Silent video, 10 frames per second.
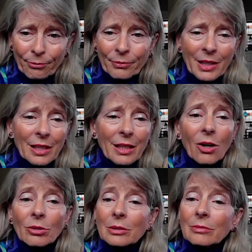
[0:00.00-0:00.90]
you
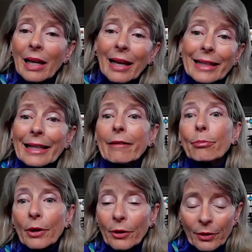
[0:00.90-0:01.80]
know, give
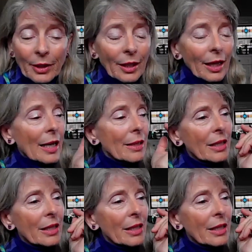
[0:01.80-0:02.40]
birth? And,